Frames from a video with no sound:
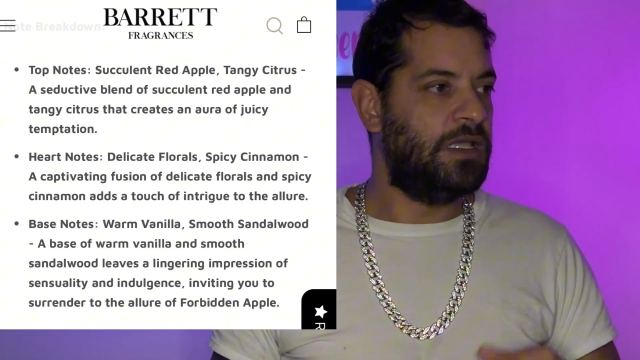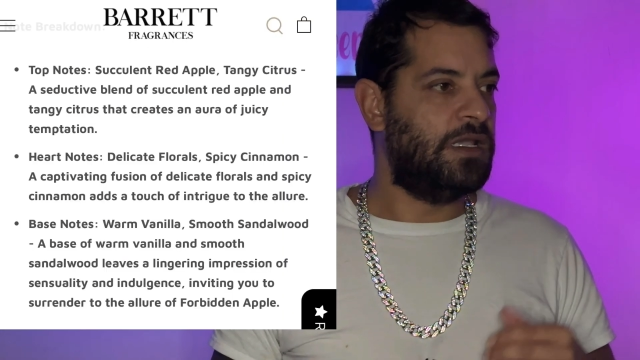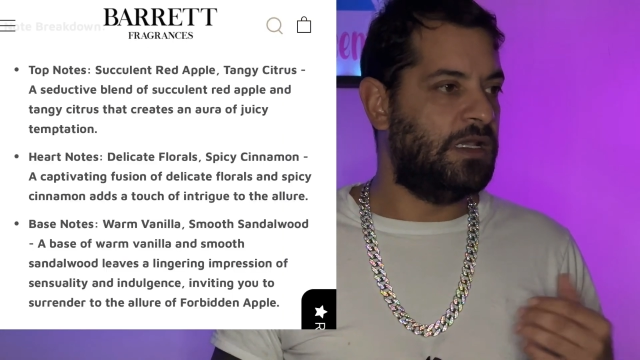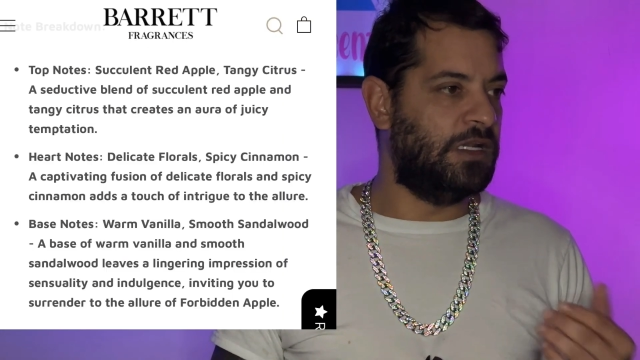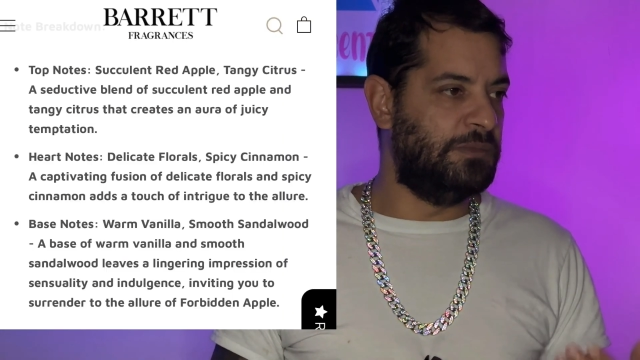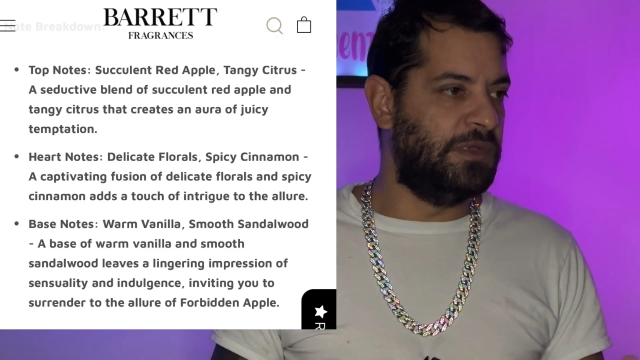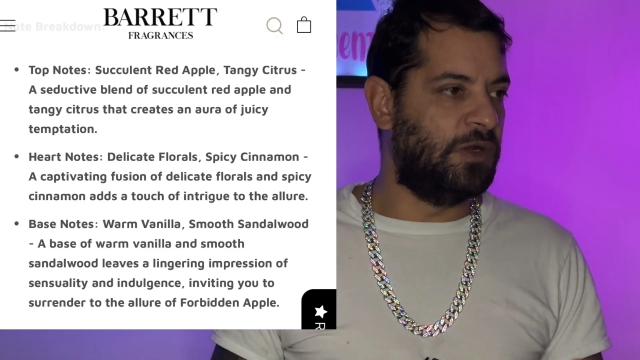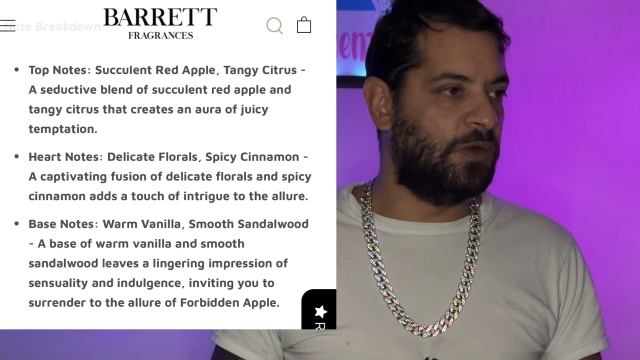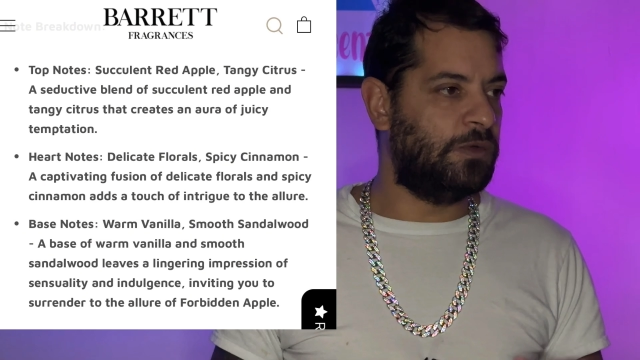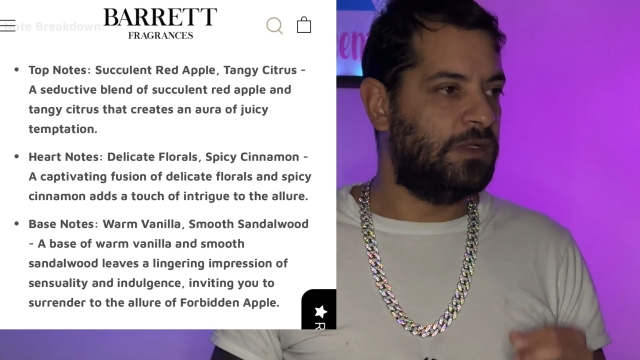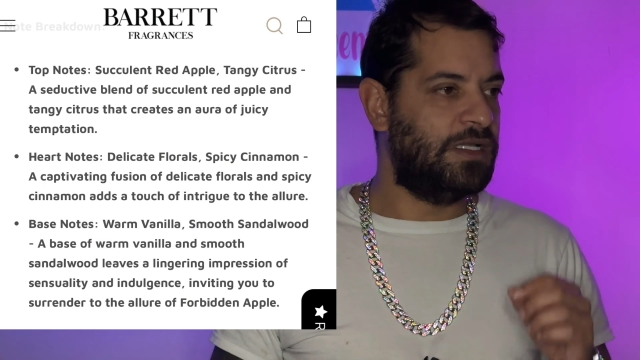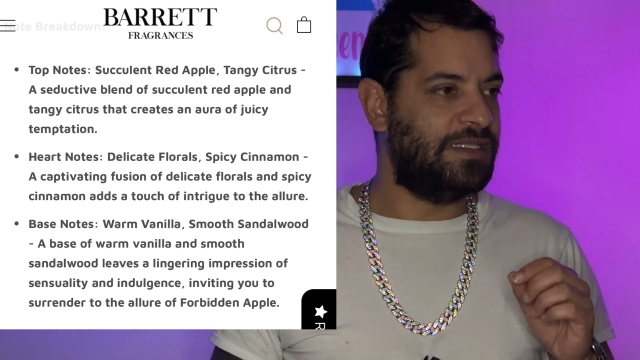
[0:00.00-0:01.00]
In the
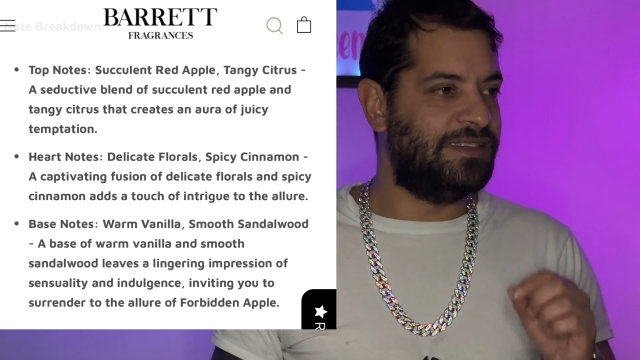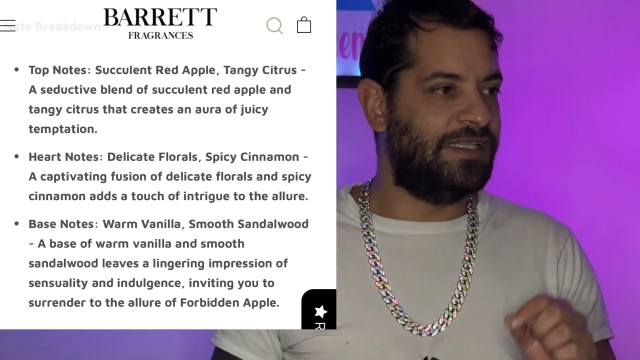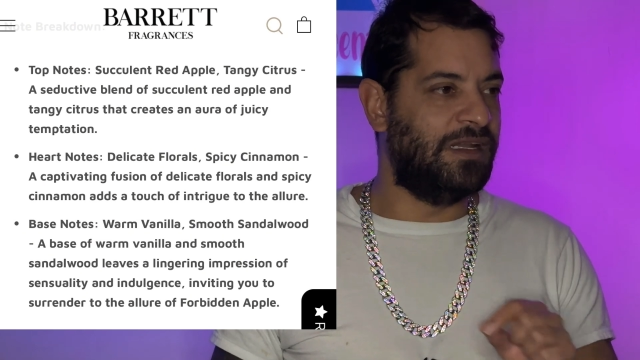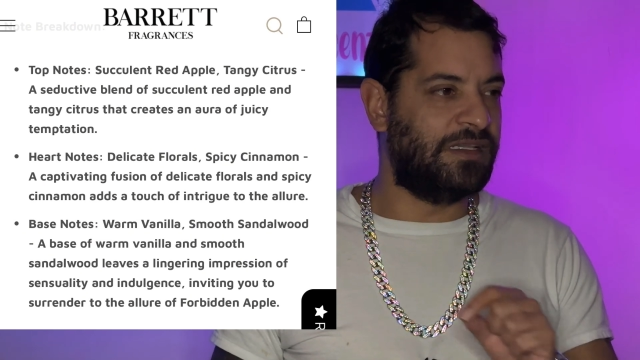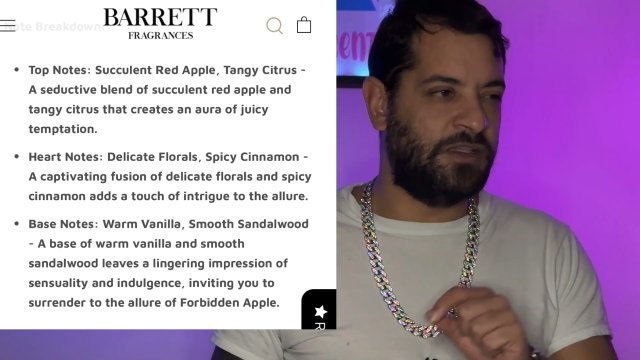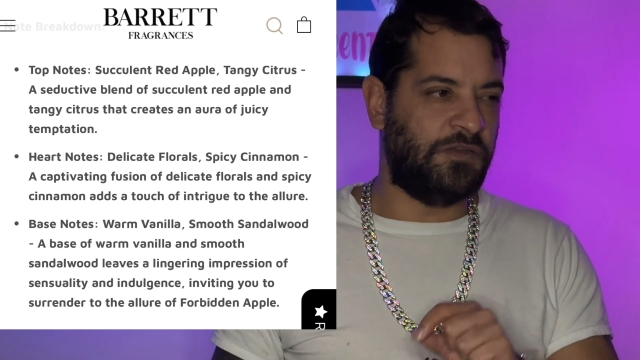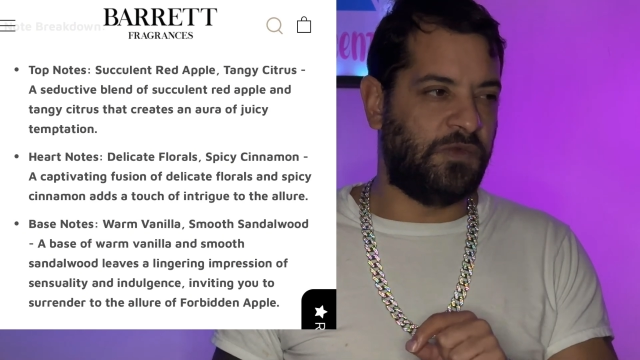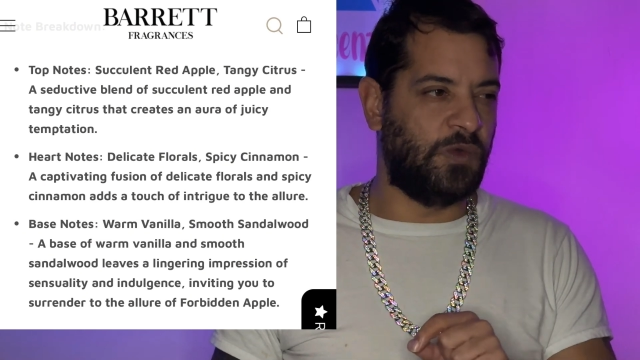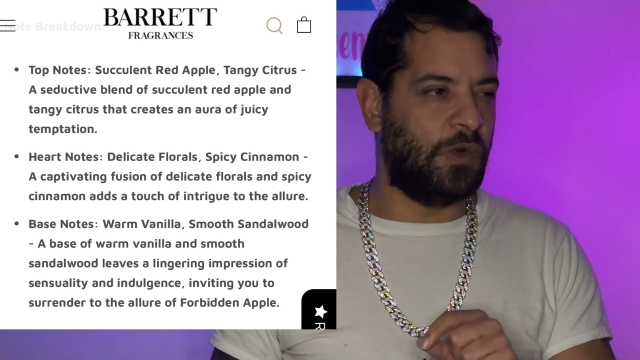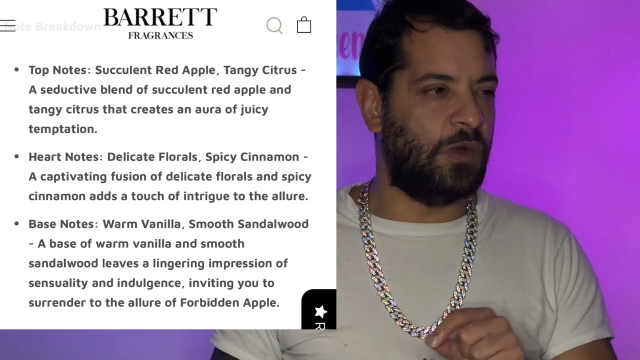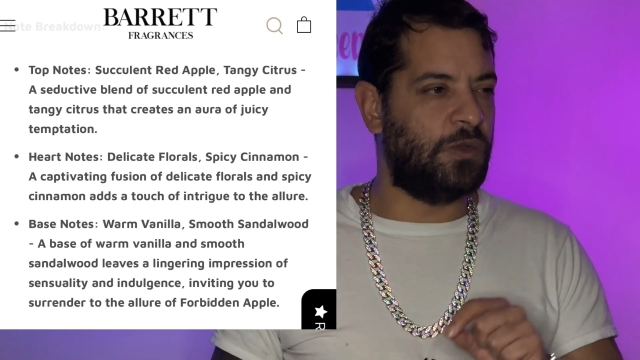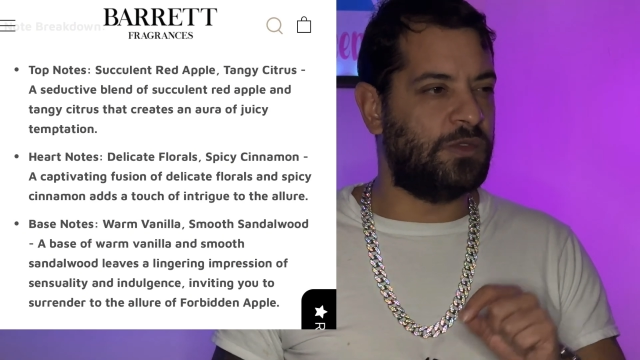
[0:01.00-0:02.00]
middle, delicate
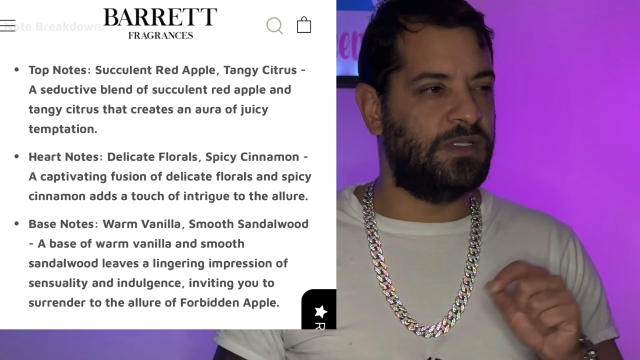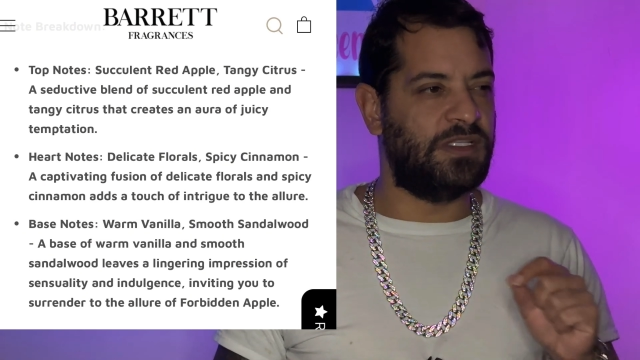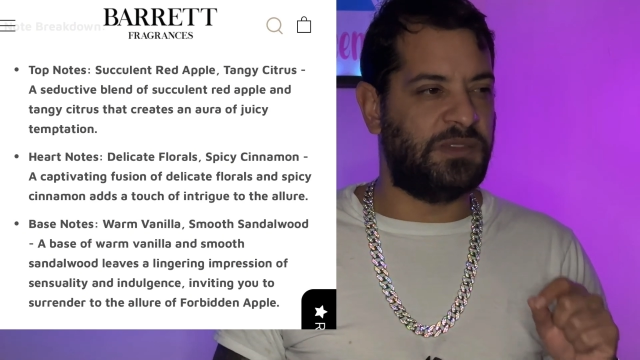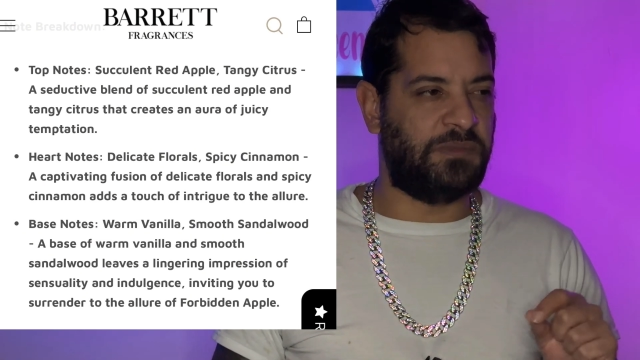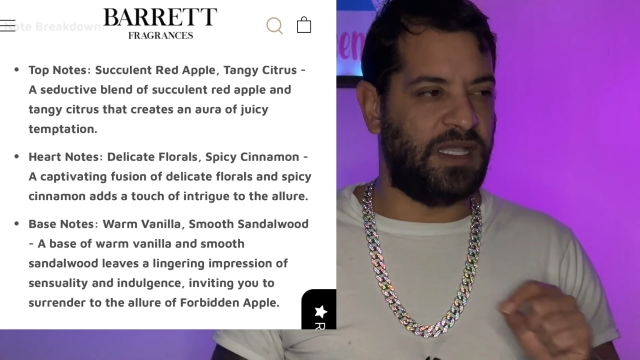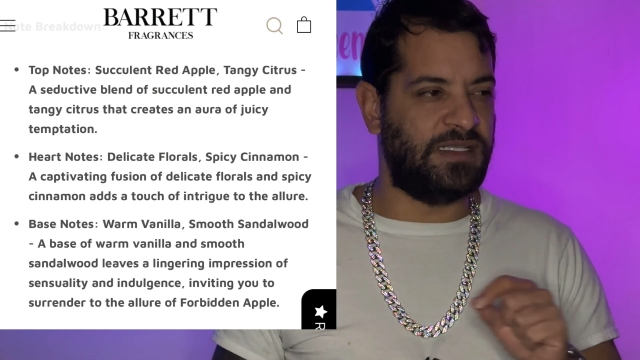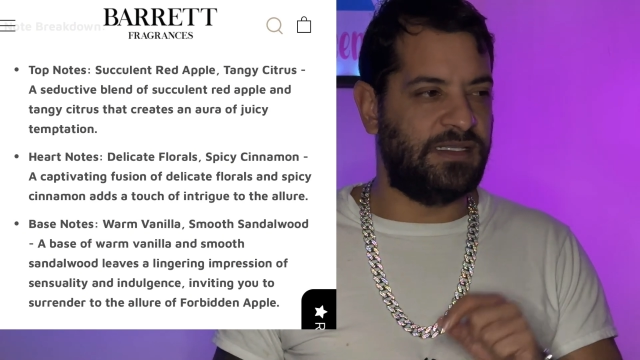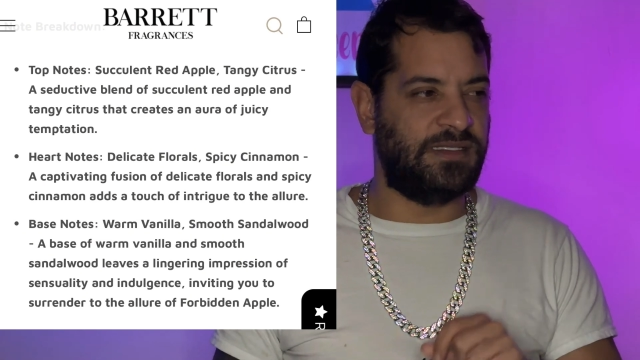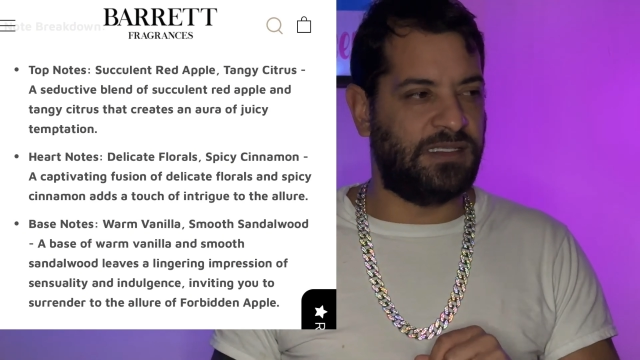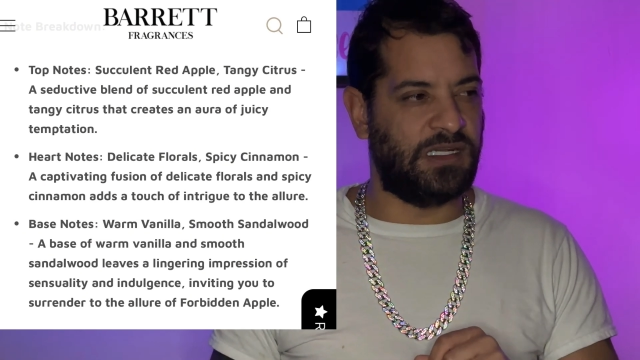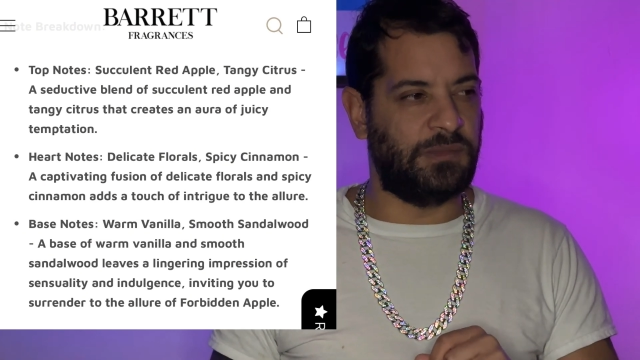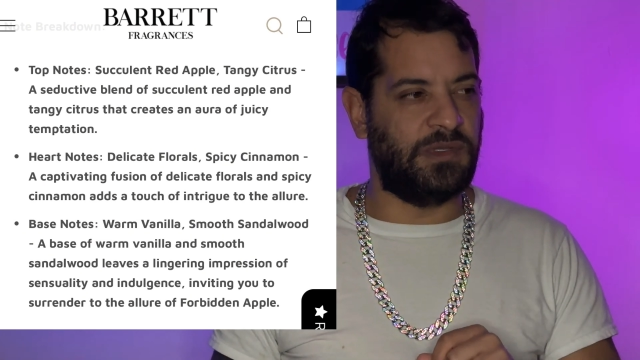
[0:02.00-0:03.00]
florals, spicy
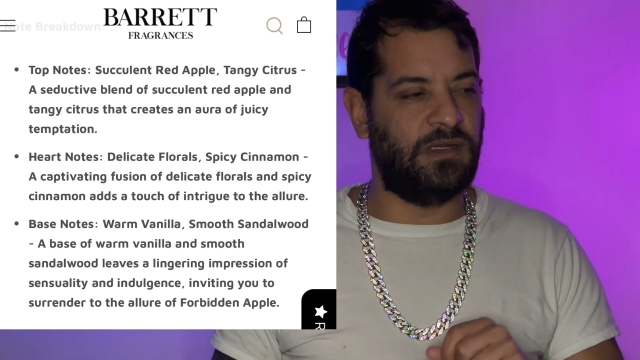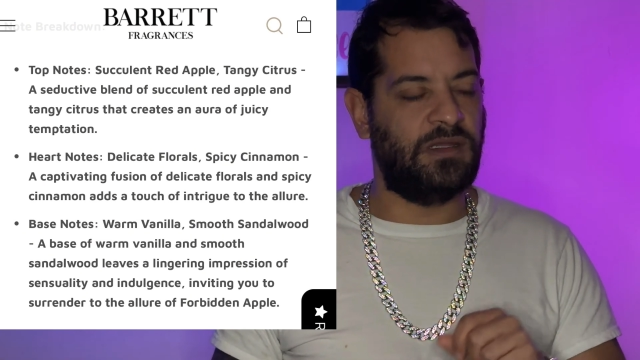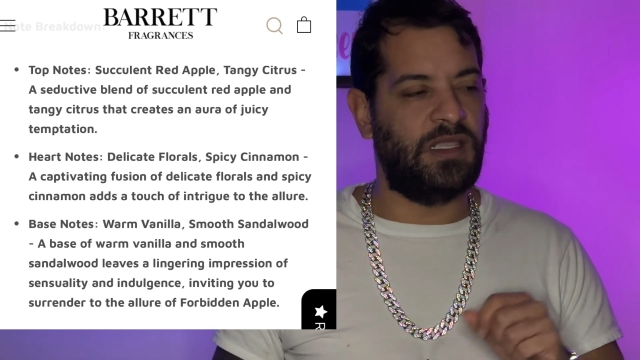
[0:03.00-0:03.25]
cinnamon.